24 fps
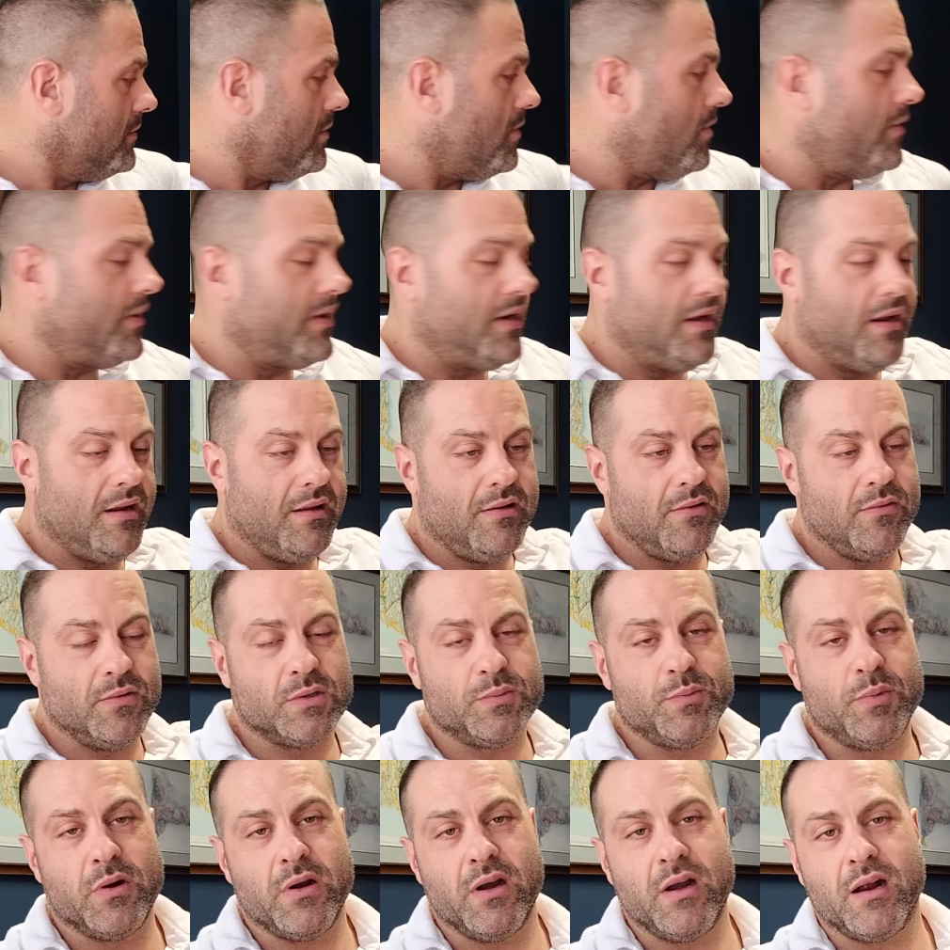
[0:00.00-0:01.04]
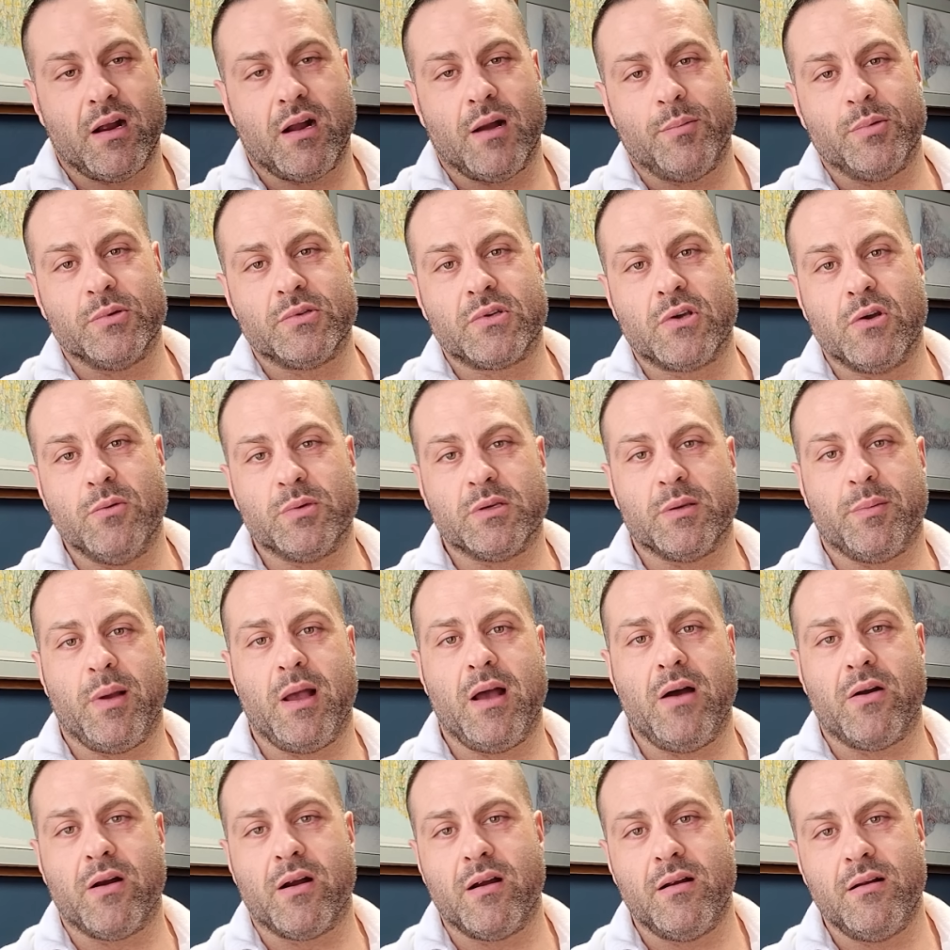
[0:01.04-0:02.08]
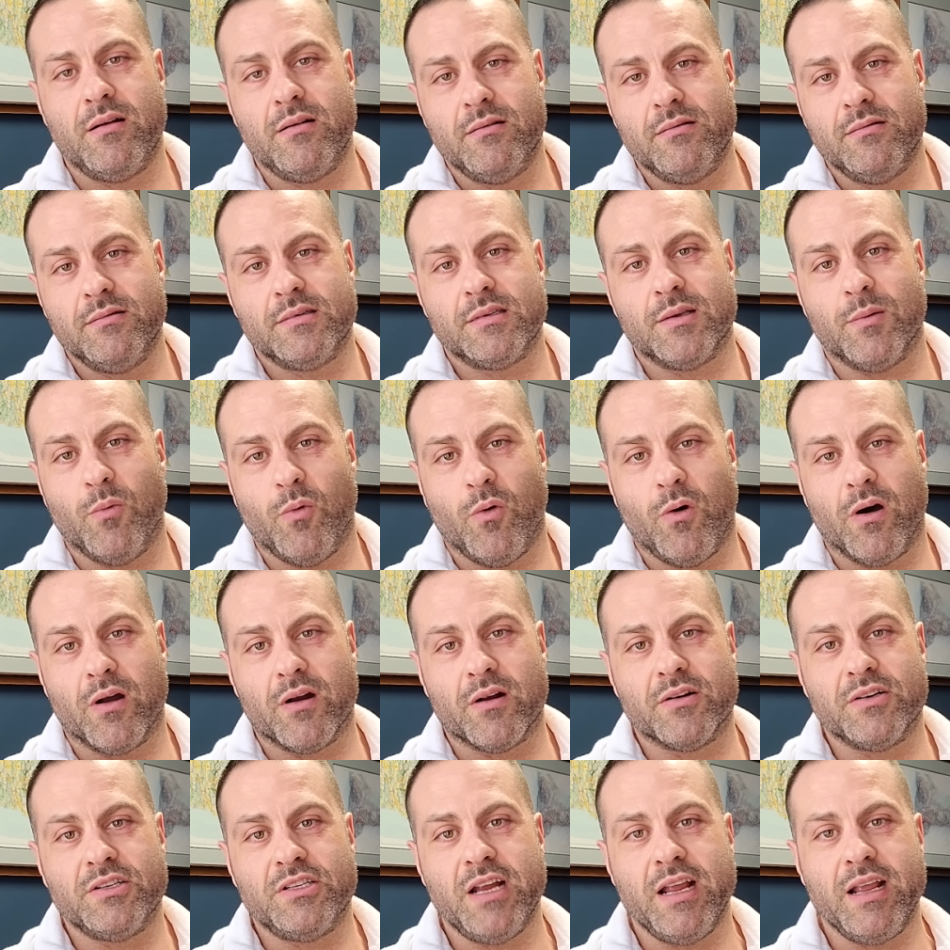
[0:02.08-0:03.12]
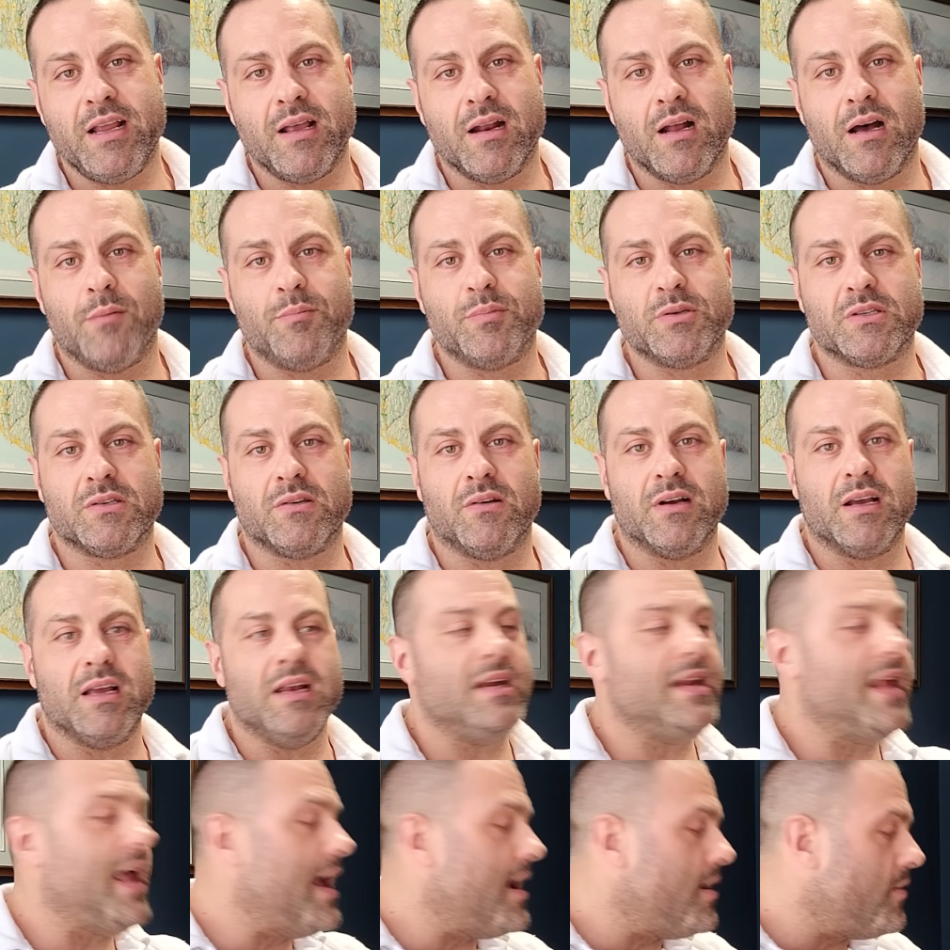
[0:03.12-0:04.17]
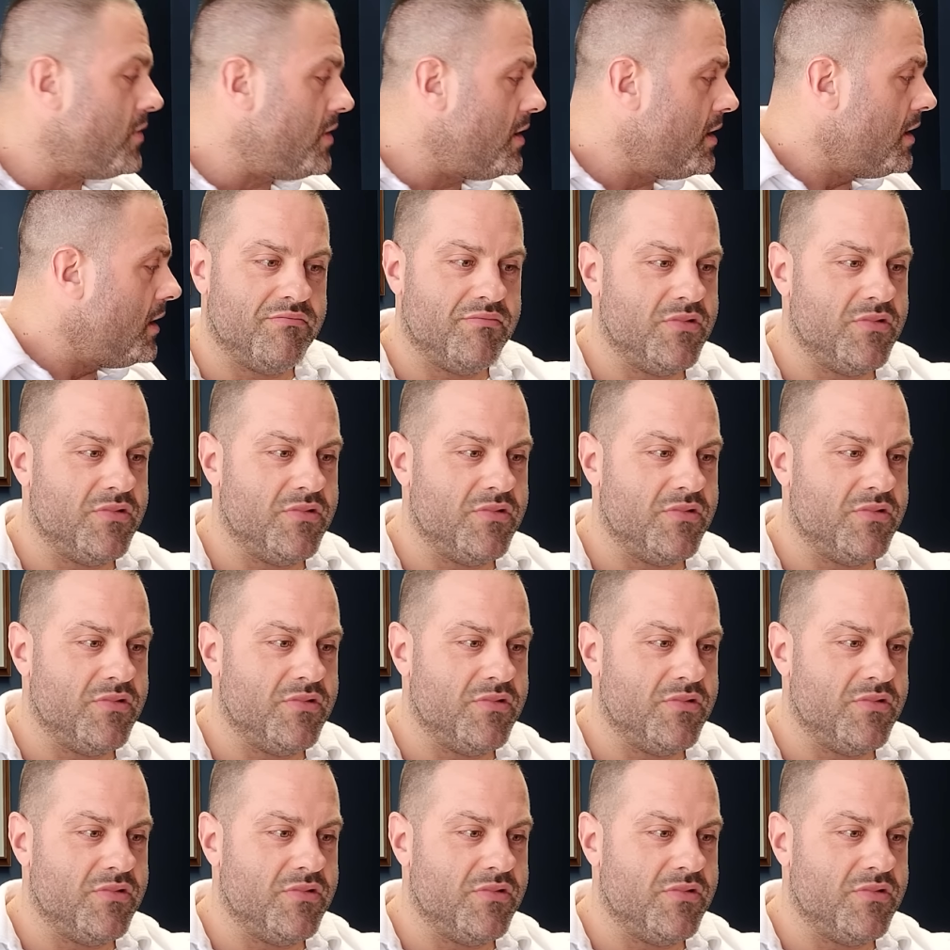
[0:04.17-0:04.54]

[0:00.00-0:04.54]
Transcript: All you need to do is put in a couple scoops of powder, some water, shake it up, slug it down.